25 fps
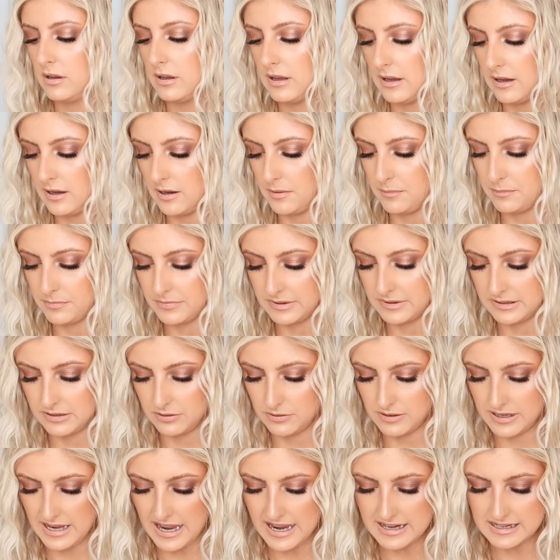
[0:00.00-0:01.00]
um,
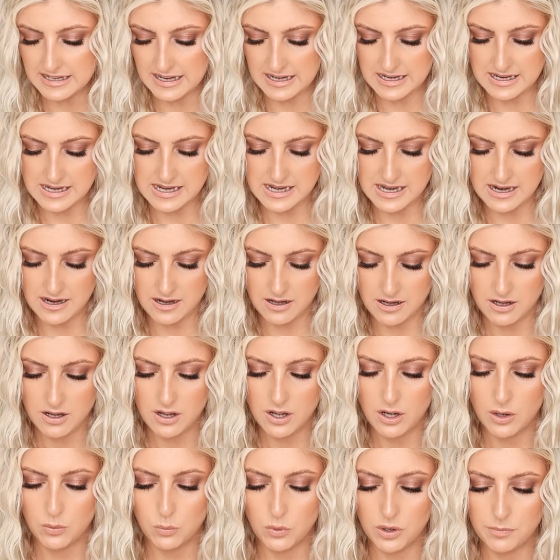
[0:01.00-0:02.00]
to get in here
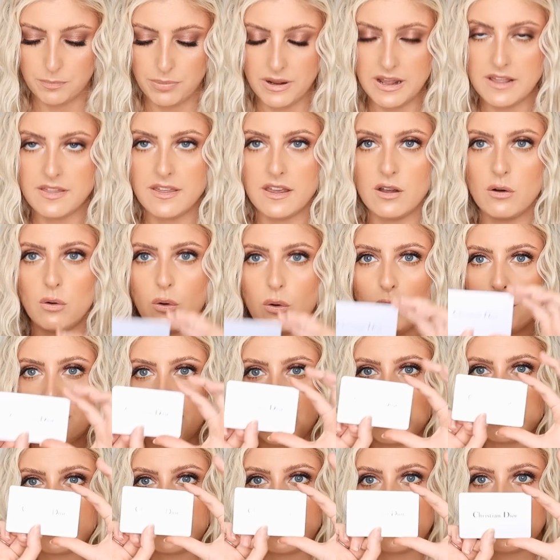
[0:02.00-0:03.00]
would be the
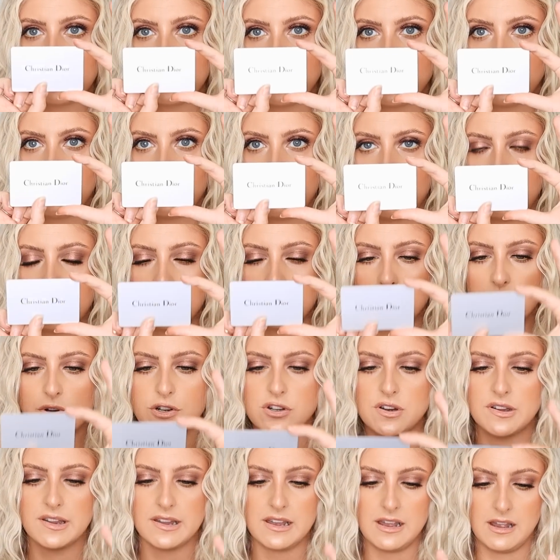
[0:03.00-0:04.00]
authenticity card,
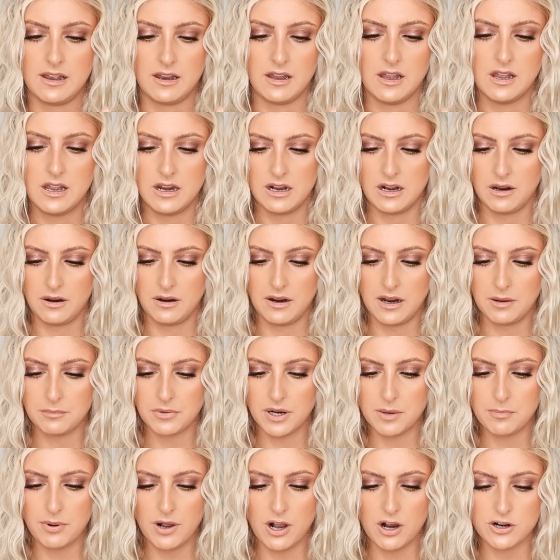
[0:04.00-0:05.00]
which is here. Now, I am
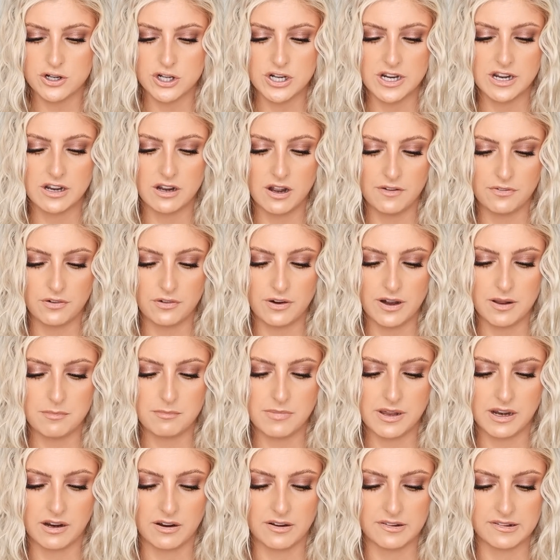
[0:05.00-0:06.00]
going to partially cover it
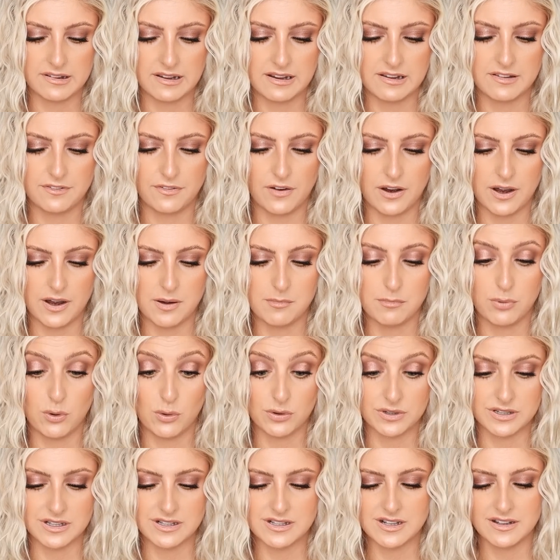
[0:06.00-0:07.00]
because it's very
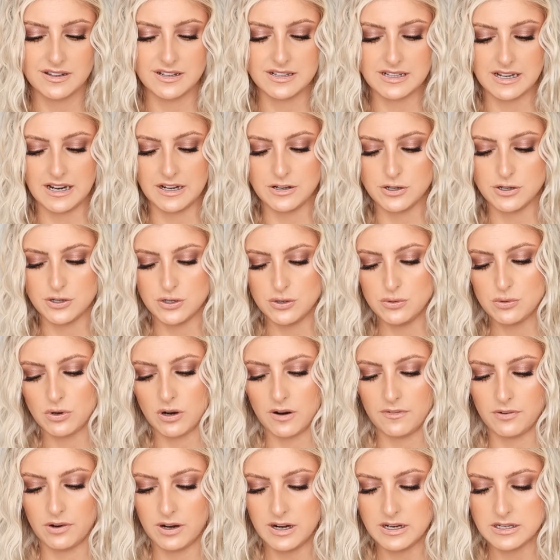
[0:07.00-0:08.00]
important that I do
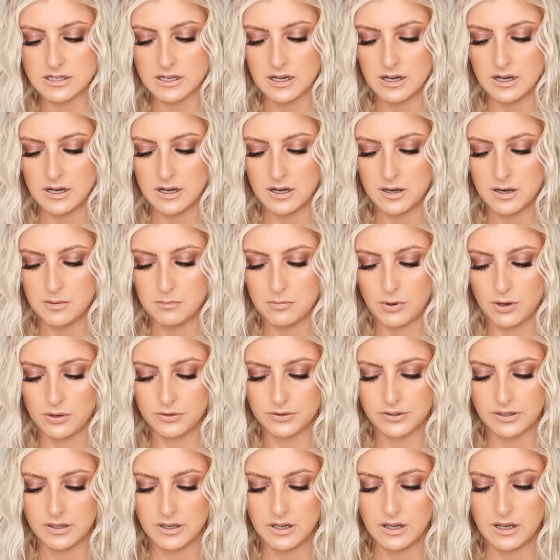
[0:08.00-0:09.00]
cover it,
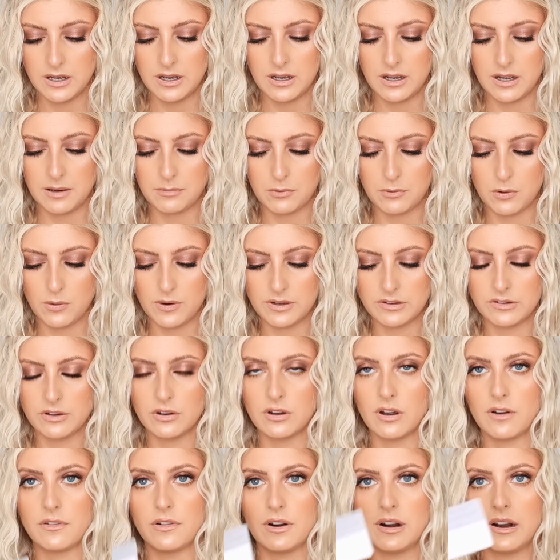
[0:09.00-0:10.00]
but I'm going to
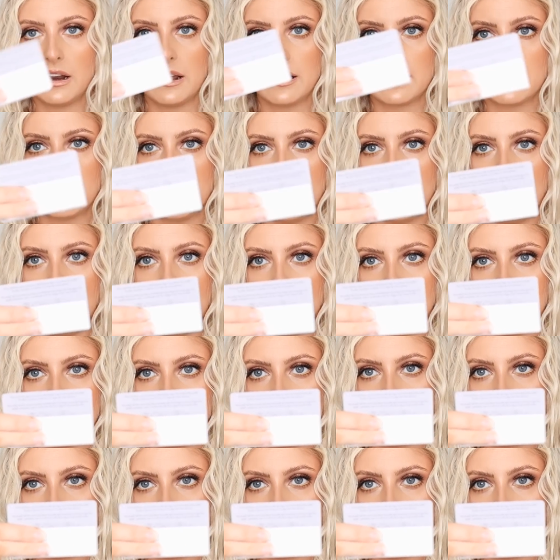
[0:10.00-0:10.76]
cover it like that.